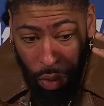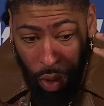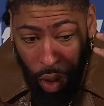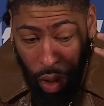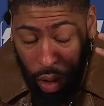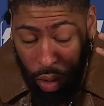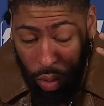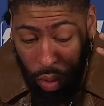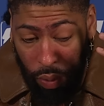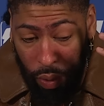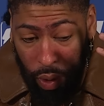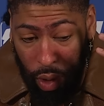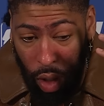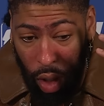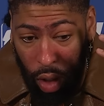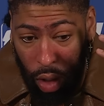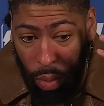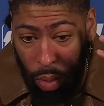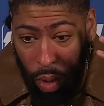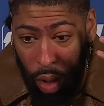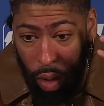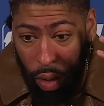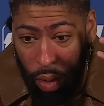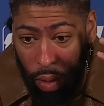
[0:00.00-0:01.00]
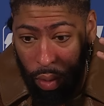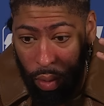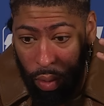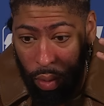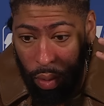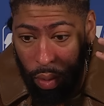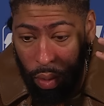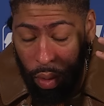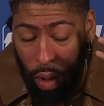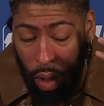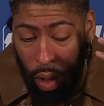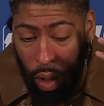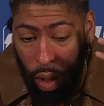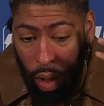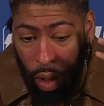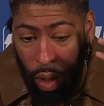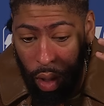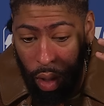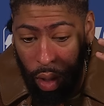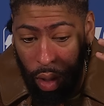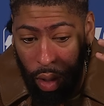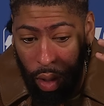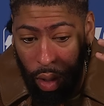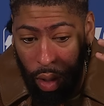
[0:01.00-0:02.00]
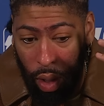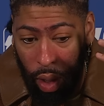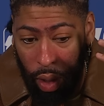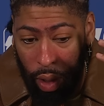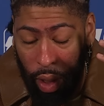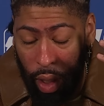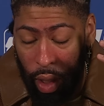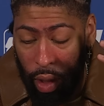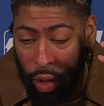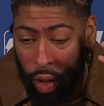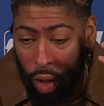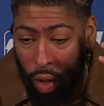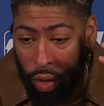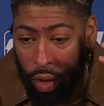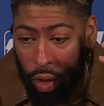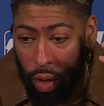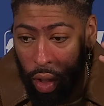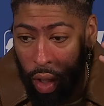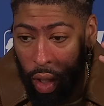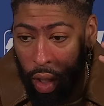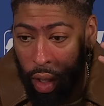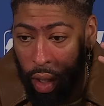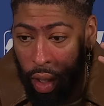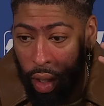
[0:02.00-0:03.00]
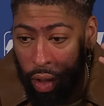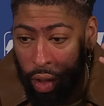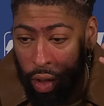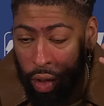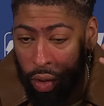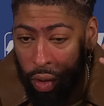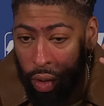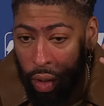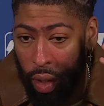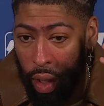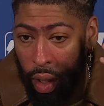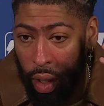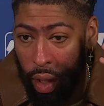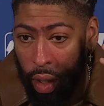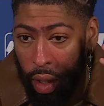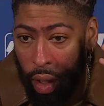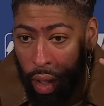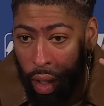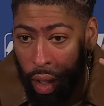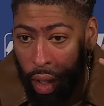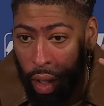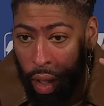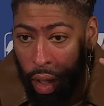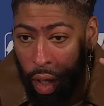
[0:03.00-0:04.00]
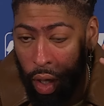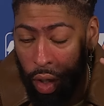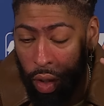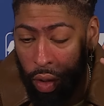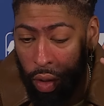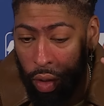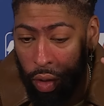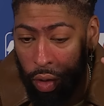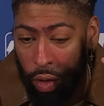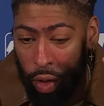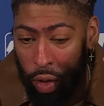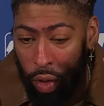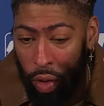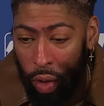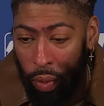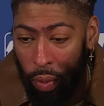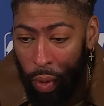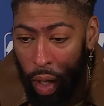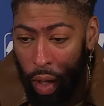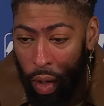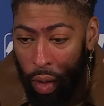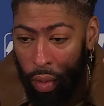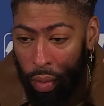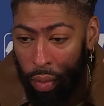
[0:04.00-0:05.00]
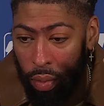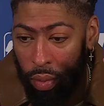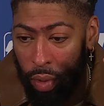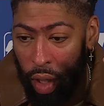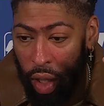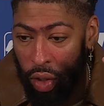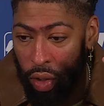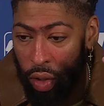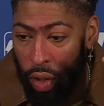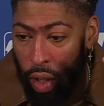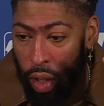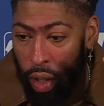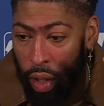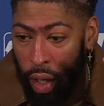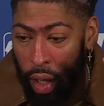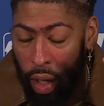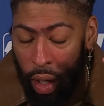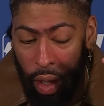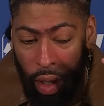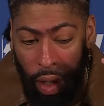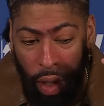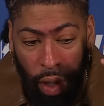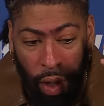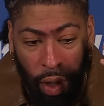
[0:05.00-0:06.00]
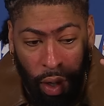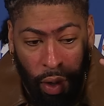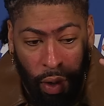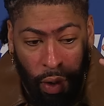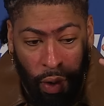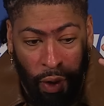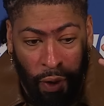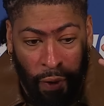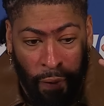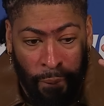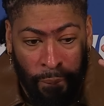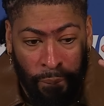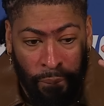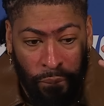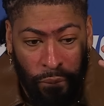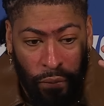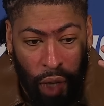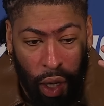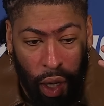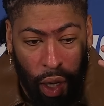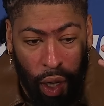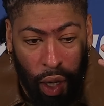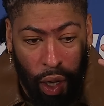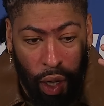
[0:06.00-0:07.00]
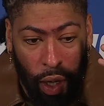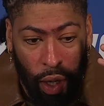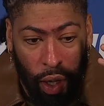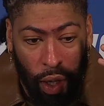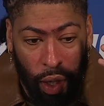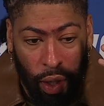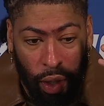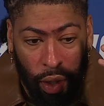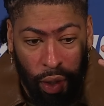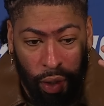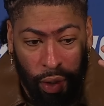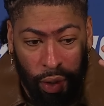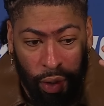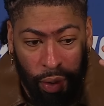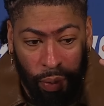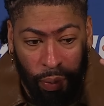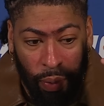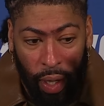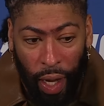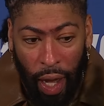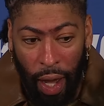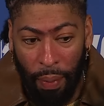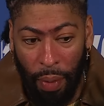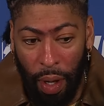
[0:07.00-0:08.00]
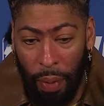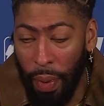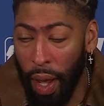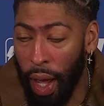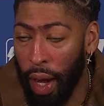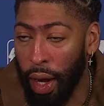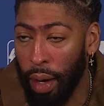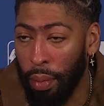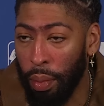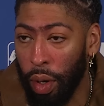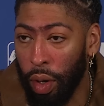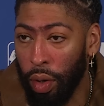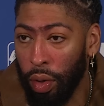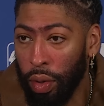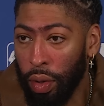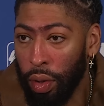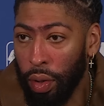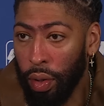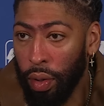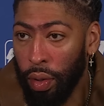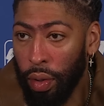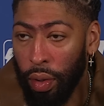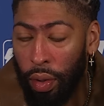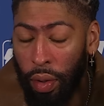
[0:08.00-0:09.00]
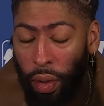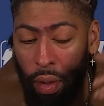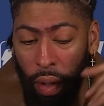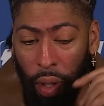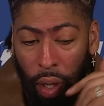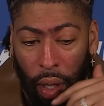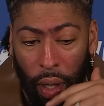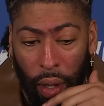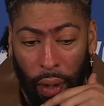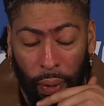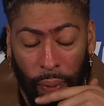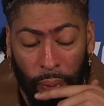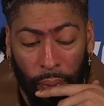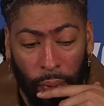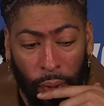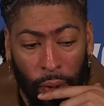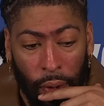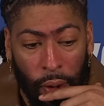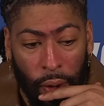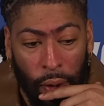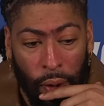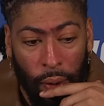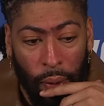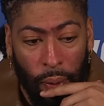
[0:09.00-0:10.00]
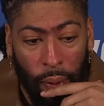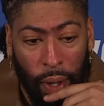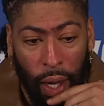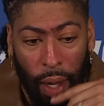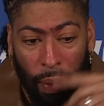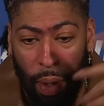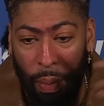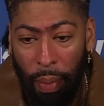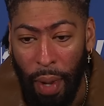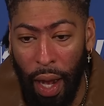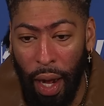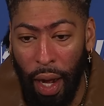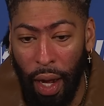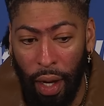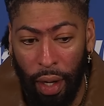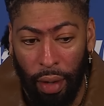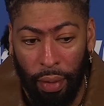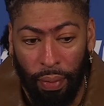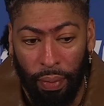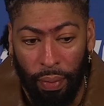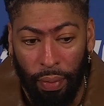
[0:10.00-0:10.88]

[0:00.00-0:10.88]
That's what we talked about. Uh, I think I told you that at, uh, our little shooting round yesterday that uh, we can't be bad at both. Um, can't be bad at